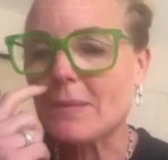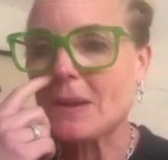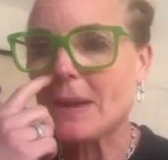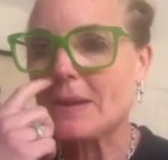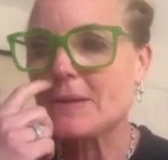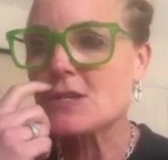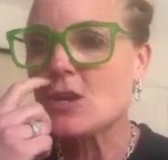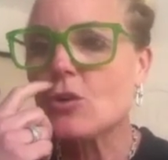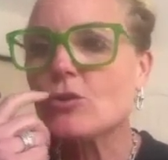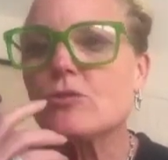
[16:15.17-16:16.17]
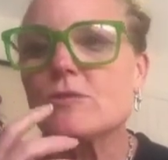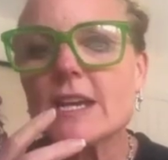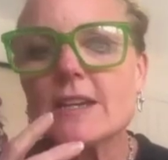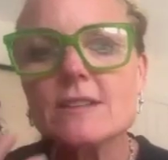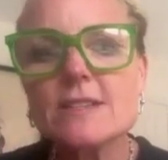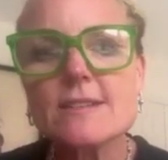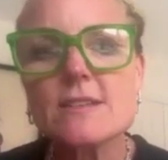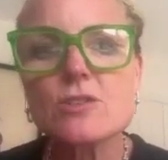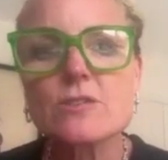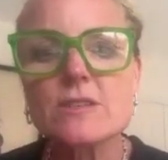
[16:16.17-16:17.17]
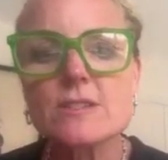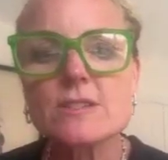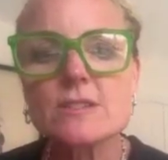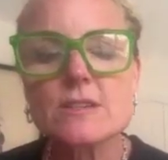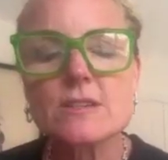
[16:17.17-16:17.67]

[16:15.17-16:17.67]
and or you take the decision that's